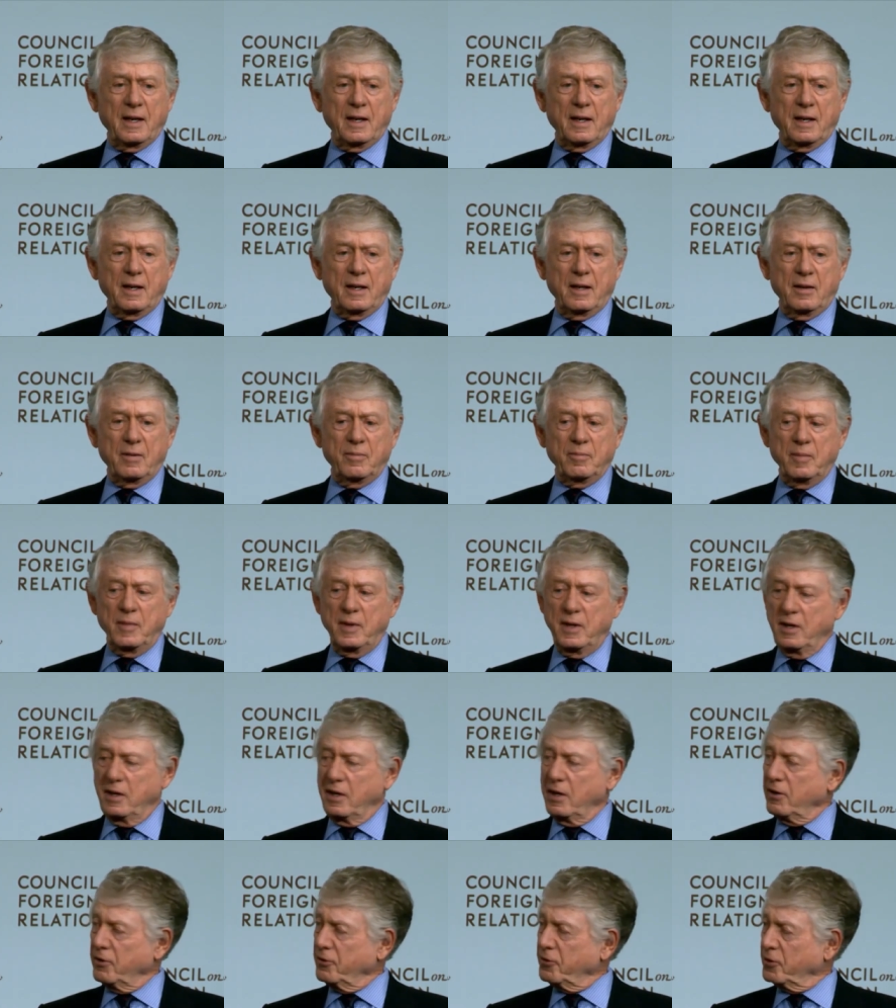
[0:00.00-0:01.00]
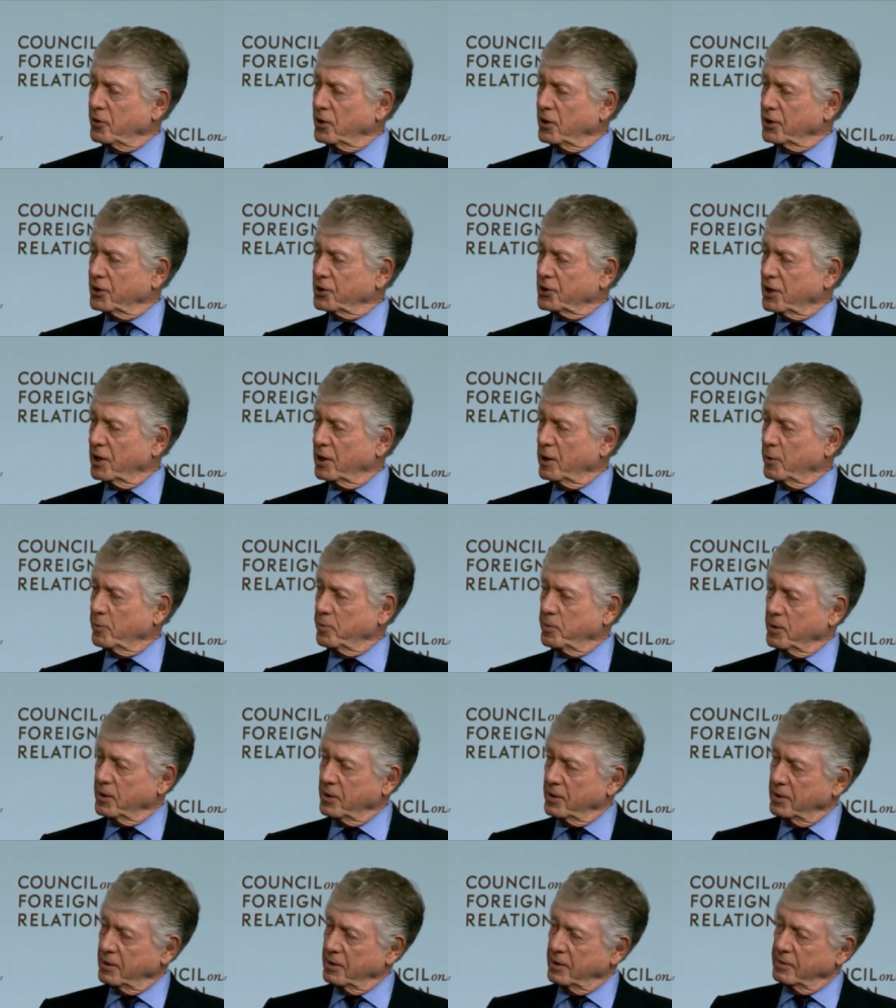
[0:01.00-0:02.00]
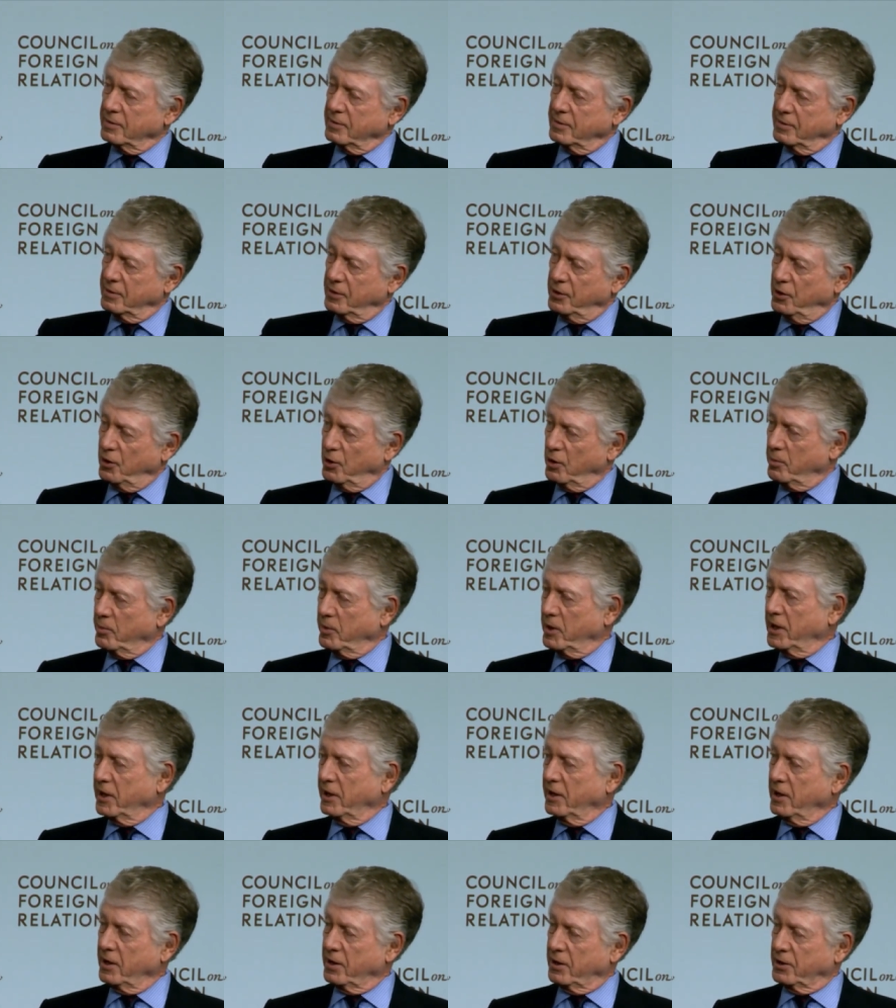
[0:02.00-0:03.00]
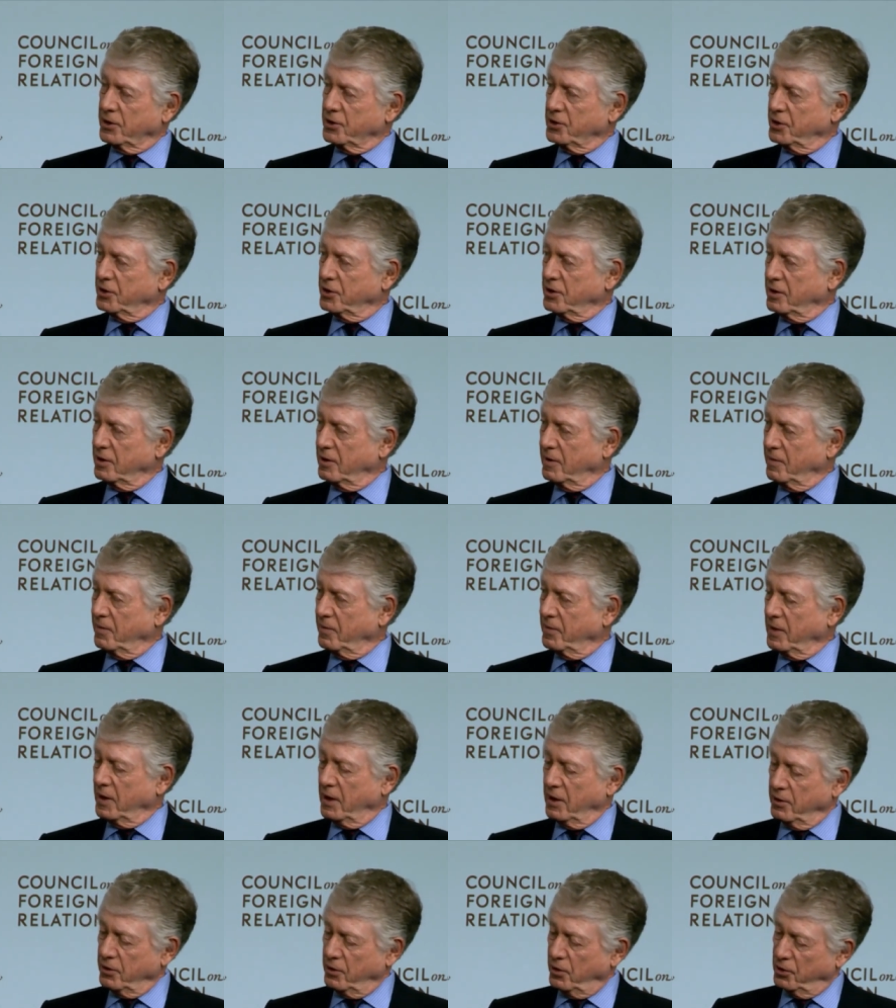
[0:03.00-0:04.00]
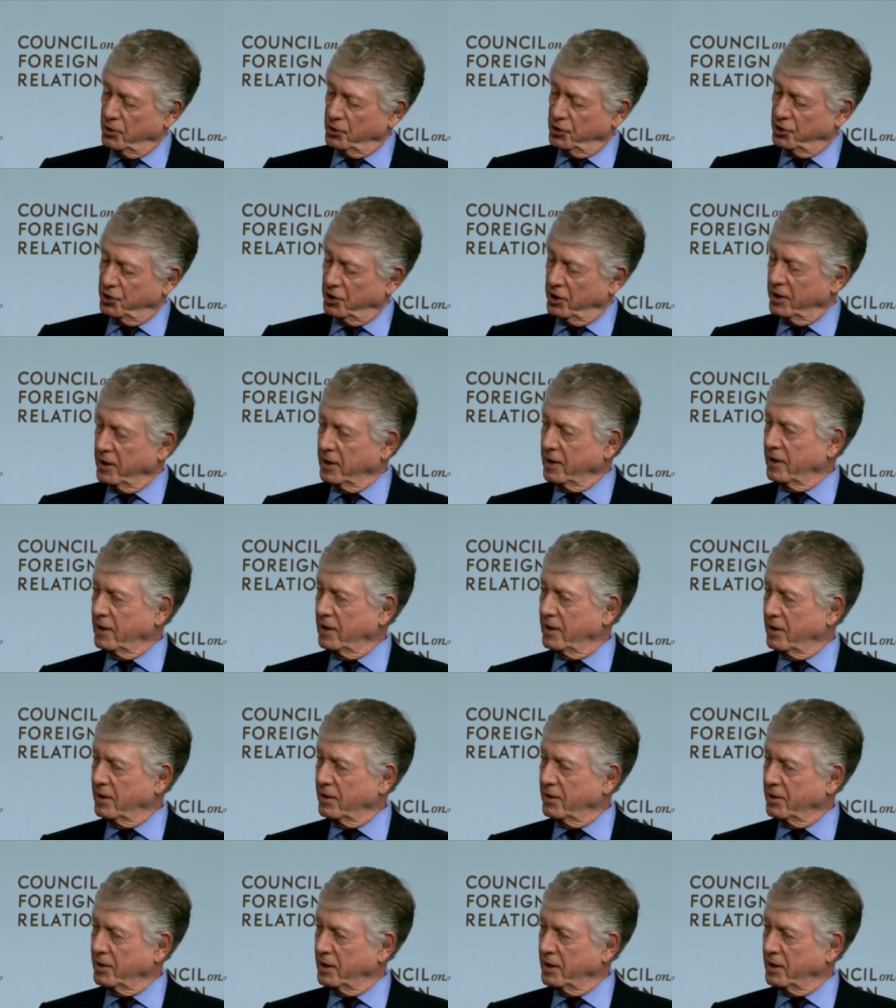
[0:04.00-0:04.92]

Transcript: Um, if, for example, you're my guest and you're sitting here